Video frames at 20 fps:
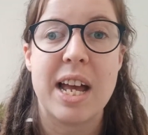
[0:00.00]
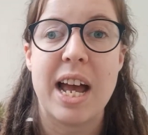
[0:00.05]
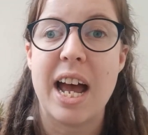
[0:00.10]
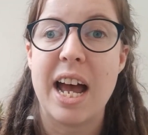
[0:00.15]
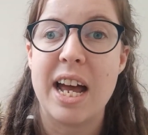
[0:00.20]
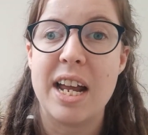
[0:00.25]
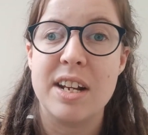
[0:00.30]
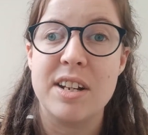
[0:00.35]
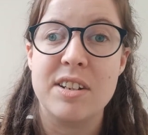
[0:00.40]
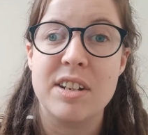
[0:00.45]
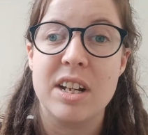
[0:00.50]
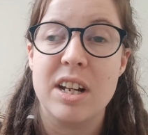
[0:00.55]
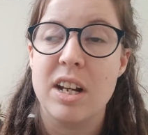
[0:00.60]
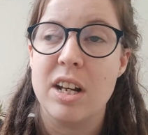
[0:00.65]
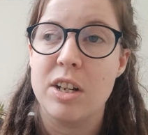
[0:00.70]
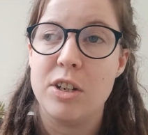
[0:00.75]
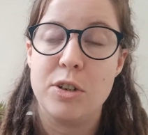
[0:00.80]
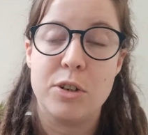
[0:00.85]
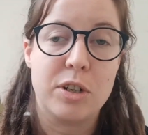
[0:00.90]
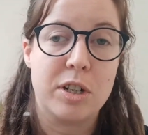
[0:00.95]
and
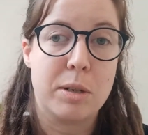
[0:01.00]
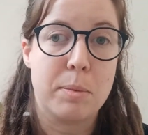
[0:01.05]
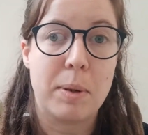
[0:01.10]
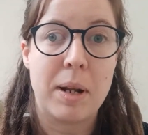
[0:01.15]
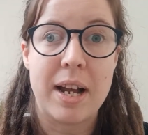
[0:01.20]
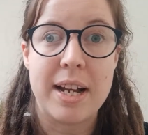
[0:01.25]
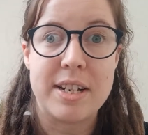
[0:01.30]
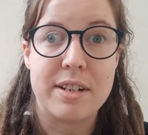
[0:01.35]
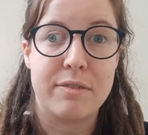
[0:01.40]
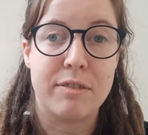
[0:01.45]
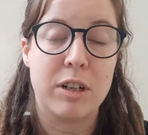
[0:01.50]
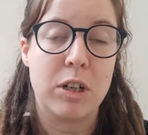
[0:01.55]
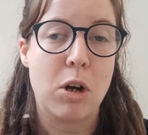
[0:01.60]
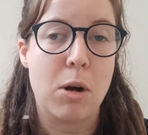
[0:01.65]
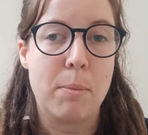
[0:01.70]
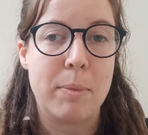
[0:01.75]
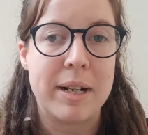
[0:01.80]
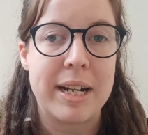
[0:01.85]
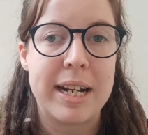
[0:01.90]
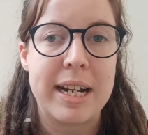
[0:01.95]
you could apply different
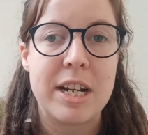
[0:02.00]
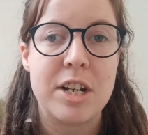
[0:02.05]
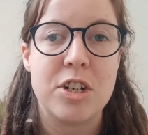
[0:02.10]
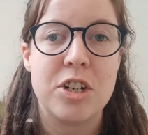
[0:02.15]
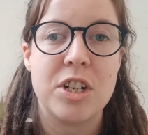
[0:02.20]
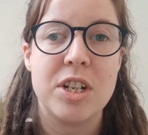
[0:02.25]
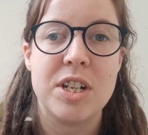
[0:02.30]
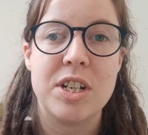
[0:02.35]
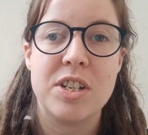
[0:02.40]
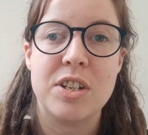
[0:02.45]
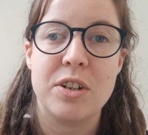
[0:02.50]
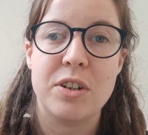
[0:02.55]
combinations.